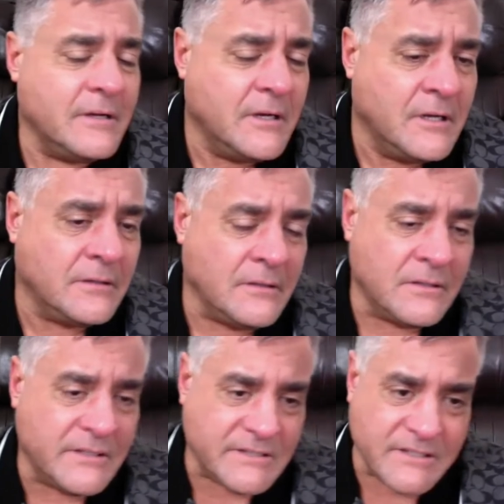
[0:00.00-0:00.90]

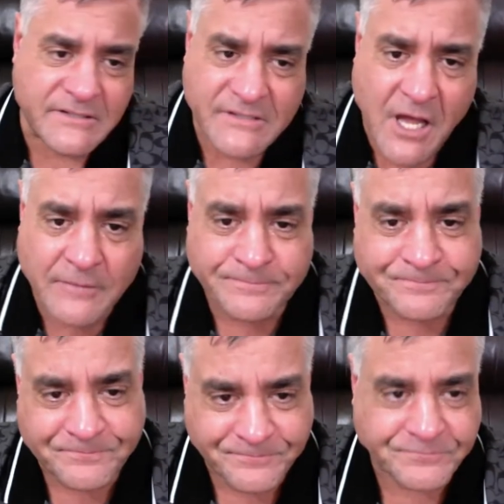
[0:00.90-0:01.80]
Isn't this something?
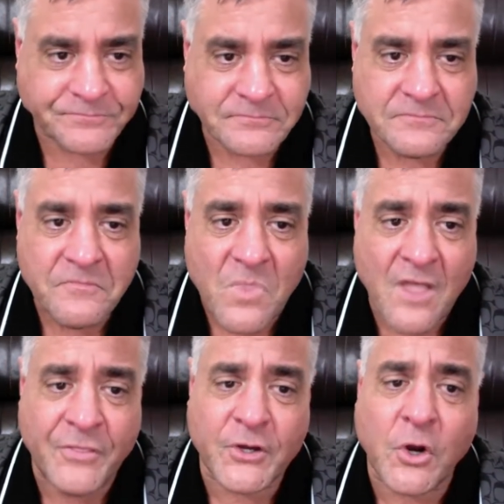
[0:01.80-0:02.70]

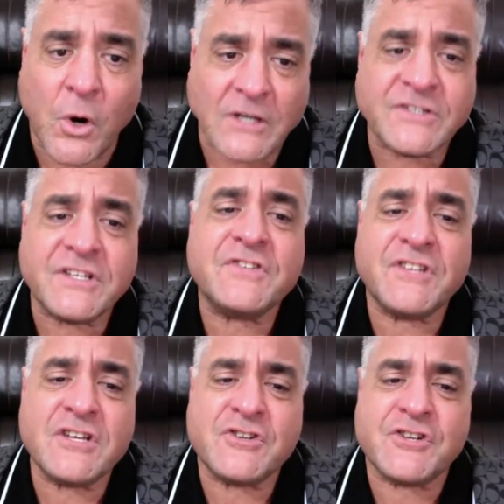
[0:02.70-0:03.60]
The court's
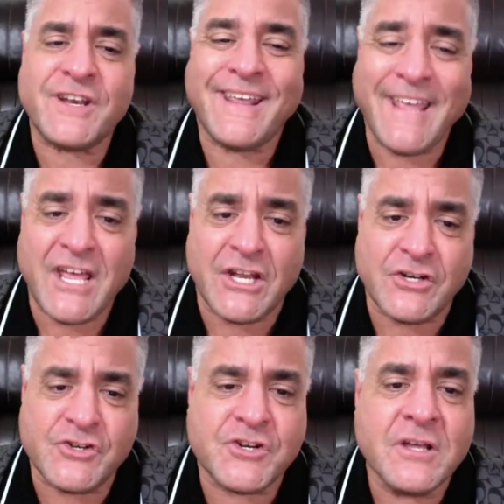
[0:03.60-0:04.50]
decision
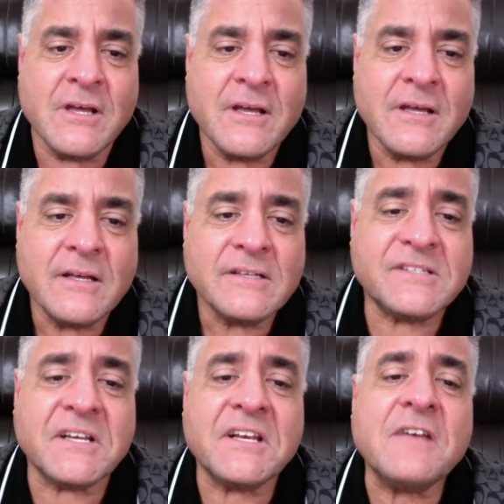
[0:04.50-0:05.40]
hinged
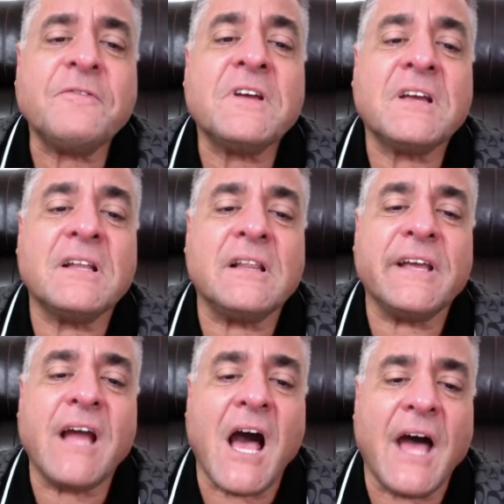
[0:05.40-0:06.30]

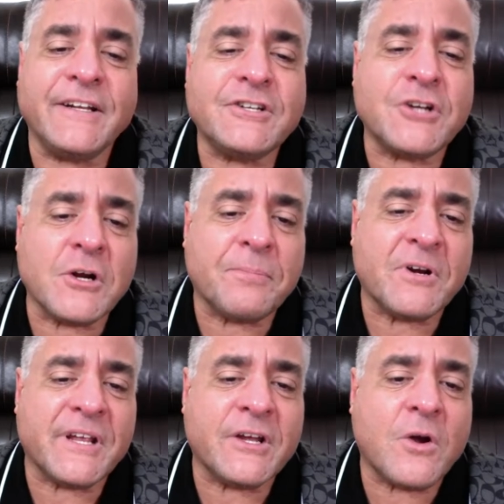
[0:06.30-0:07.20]
significantly on
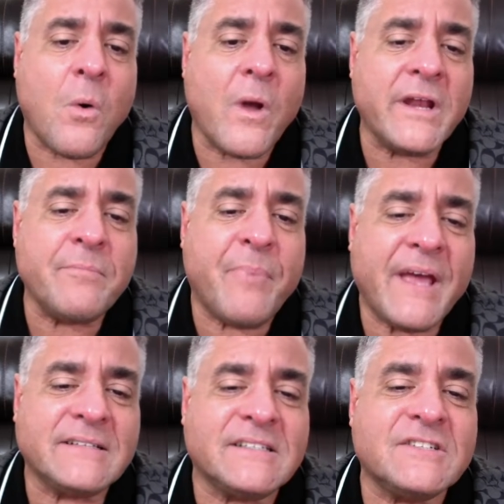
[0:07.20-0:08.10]
interpreting
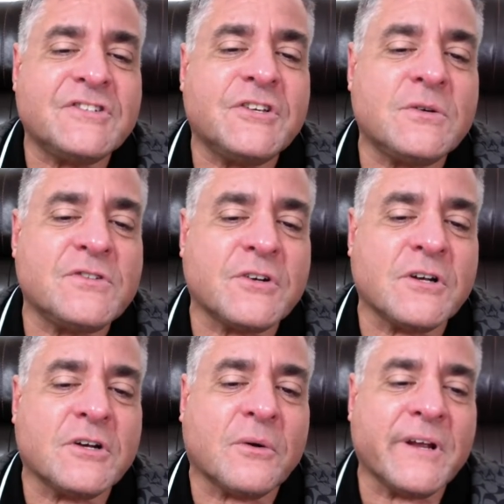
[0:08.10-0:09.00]
Coinbase's user
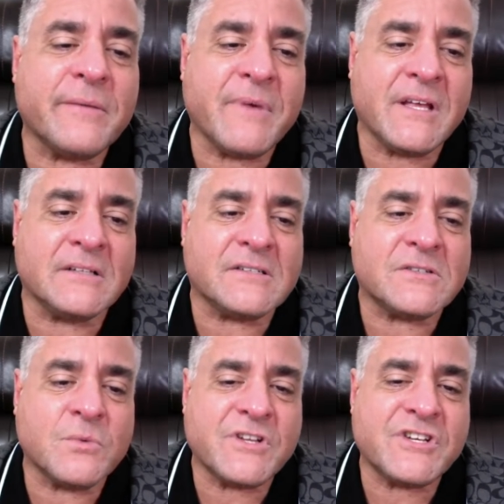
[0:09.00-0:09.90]

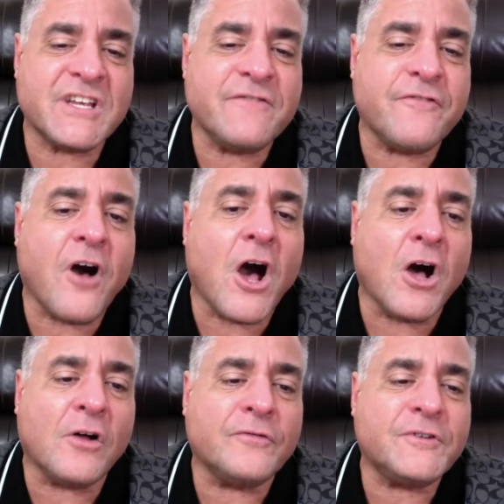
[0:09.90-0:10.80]
agreements, which
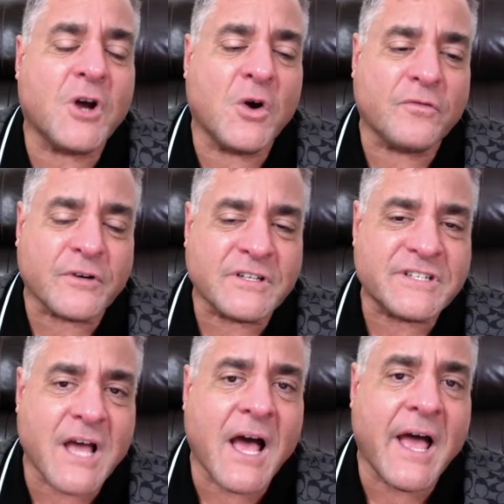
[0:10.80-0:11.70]
evolved over
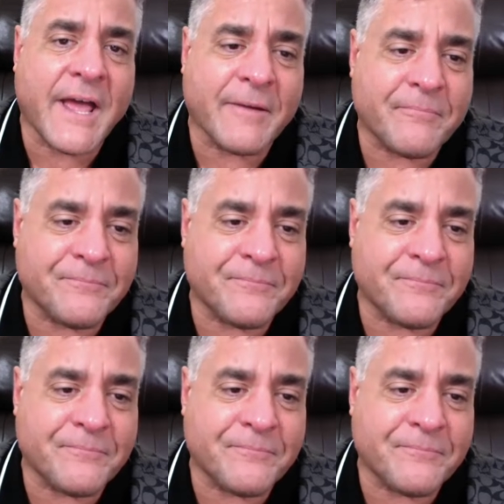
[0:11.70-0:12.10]
time